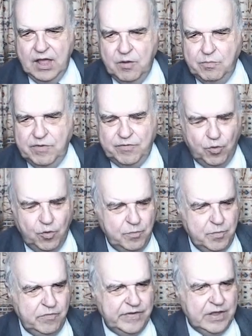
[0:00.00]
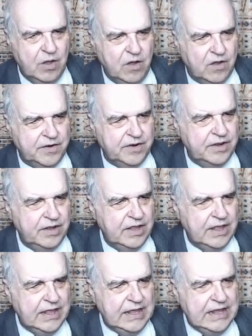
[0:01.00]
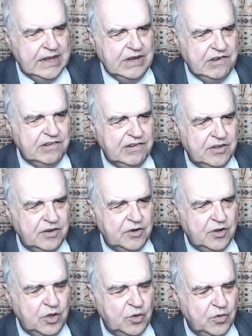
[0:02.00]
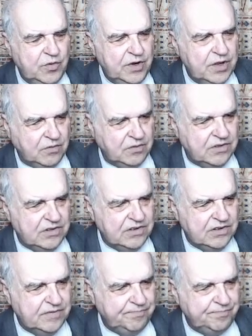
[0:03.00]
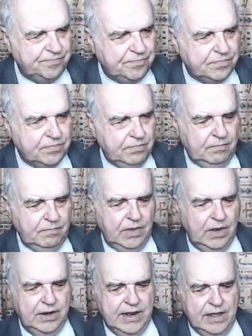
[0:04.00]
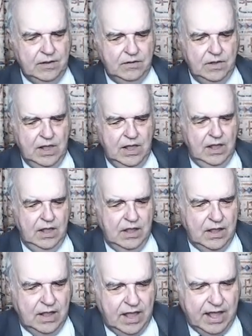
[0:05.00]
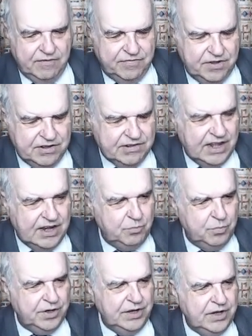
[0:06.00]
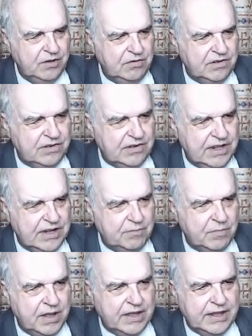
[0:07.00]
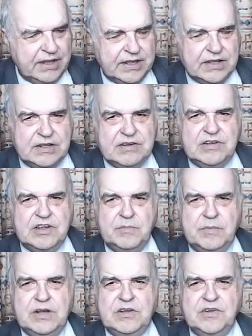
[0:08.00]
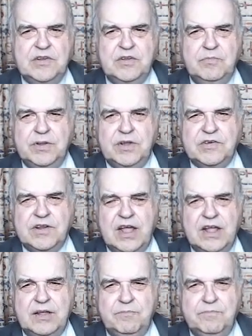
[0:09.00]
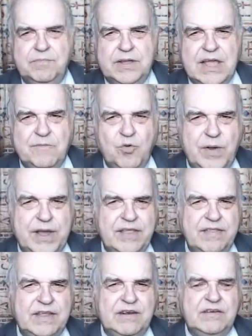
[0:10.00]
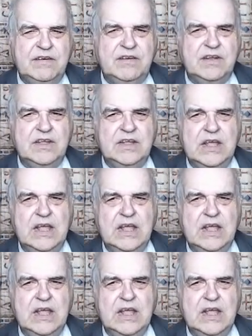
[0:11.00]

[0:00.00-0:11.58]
Before moving on, insert your notes. Now, I first started putting notes in my sermons because I became aware that,